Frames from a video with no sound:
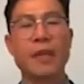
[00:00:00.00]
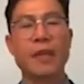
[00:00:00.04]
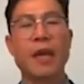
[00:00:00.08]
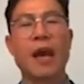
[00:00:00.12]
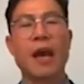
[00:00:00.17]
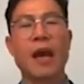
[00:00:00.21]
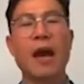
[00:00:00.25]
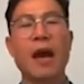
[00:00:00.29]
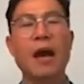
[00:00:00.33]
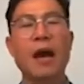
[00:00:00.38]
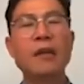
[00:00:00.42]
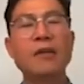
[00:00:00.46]

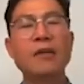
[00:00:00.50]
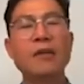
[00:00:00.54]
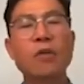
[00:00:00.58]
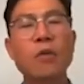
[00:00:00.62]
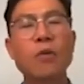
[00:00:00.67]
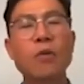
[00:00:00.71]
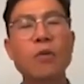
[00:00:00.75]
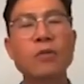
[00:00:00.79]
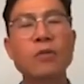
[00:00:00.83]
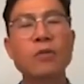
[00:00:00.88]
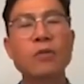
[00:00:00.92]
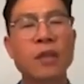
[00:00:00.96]
I
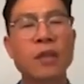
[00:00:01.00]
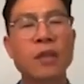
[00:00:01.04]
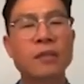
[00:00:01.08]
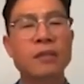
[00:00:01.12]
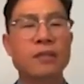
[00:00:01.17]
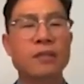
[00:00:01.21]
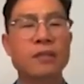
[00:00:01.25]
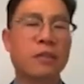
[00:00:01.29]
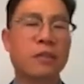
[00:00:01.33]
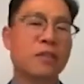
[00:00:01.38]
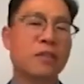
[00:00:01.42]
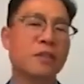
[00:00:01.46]
call
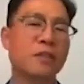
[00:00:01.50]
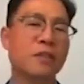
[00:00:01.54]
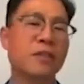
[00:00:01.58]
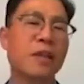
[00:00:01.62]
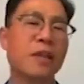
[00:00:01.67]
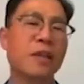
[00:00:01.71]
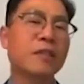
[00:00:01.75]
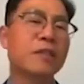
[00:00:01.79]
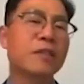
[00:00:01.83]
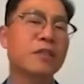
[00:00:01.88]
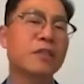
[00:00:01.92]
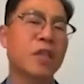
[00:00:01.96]
this
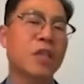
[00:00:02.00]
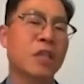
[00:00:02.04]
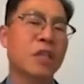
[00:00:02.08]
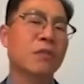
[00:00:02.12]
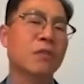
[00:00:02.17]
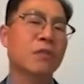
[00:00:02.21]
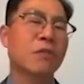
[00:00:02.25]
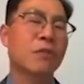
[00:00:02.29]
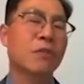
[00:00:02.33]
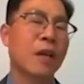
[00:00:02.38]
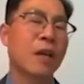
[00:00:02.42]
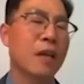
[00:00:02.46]
success
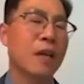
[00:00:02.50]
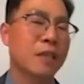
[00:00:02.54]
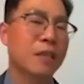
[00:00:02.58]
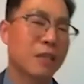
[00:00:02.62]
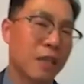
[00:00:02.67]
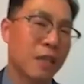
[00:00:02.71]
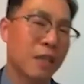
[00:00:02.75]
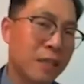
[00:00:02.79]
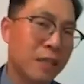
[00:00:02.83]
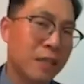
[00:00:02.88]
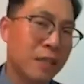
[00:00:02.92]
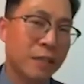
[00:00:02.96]

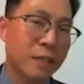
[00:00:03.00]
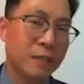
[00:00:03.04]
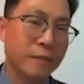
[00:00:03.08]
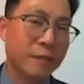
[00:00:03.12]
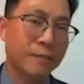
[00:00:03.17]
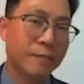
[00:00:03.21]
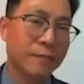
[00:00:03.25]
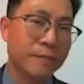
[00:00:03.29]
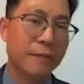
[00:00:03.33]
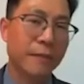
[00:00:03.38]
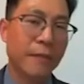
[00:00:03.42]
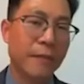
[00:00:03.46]

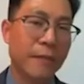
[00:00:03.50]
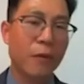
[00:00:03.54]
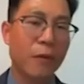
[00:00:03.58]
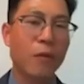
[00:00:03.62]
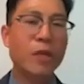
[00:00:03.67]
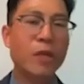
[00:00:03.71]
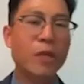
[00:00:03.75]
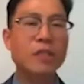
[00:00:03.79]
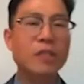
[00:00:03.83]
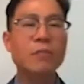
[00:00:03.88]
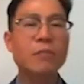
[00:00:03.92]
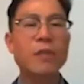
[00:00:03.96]
generalization,
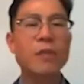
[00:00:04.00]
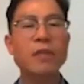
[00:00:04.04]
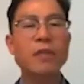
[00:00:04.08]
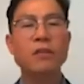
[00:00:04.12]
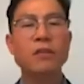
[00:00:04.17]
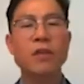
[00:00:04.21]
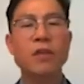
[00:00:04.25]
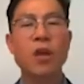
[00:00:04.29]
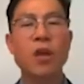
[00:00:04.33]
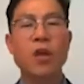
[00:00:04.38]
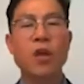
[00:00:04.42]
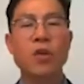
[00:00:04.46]
which
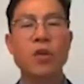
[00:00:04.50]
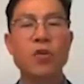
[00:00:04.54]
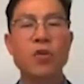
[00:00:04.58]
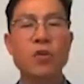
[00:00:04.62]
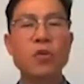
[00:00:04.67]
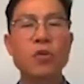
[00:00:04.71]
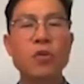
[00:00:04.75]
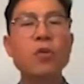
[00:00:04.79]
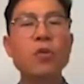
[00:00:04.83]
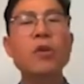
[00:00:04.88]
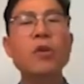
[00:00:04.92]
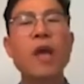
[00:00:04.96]
means
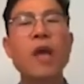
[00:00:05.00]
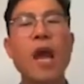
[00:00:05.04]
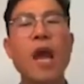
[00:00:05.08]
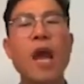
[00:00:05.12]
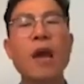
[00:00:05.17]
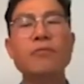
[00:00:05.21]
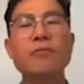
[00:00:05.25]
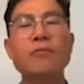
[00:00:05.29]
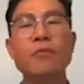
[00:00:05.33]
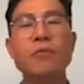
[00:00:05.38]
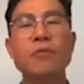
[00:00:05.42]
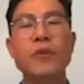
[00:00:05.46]
you don't
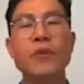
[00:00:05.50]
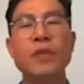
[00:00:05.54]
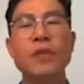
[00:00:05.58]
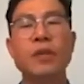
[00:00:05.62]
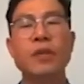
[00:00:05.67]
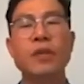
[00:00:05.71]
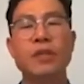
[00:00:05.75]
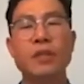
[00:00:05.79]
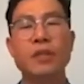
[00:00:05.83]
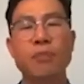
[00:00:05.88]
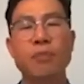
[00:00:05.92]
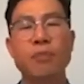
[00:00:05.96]
have to be
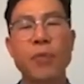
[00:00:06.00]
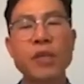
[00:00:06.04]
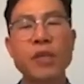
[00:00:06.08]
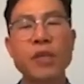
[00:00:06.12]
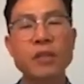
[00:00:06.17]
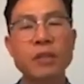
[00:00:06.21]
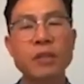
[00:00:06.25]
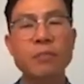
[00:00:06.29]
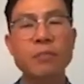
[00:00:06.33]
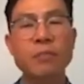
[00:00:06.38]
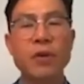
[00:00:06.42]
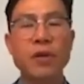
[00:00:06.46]
a
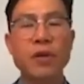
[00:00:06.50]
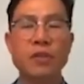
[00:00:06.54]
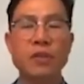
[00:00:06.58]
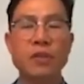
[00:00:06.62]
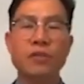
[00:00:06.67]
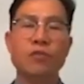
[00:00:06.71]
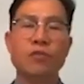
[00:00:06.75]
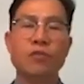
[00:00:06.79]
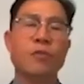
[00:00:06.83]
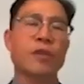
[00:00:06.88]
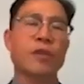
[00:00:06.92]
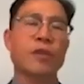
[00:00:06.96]
special
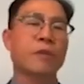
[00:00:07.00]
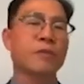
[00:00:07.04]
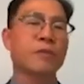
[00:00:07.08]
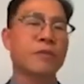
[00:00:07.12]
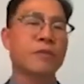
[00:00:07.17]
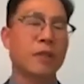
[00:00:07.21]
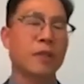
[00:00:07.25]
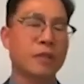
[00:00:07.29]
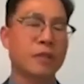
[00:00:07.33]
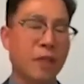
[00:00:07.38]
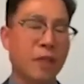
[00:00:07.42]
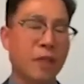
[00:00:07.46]
person to become
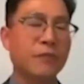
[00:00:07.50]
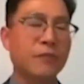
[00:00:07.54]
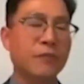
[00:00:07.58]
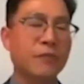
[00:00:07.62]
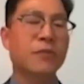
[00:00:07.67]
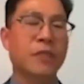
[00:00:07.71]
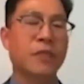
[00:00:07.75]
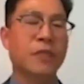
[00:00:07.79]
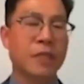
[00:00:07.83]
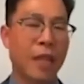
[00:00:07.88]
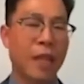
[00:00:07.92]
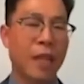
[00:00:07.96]

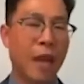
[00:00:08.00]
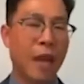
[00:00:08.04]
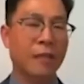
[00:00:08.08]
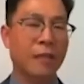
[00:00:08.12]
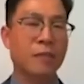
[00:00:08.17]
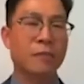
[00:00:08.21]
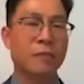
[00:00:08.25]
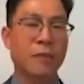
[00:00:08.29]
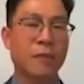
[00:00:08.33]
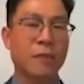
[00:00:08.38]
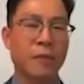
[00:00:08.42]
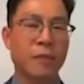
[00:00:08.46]
successful in
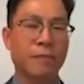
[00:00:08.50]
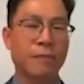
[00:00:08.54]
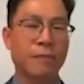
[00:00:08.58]
Atomy.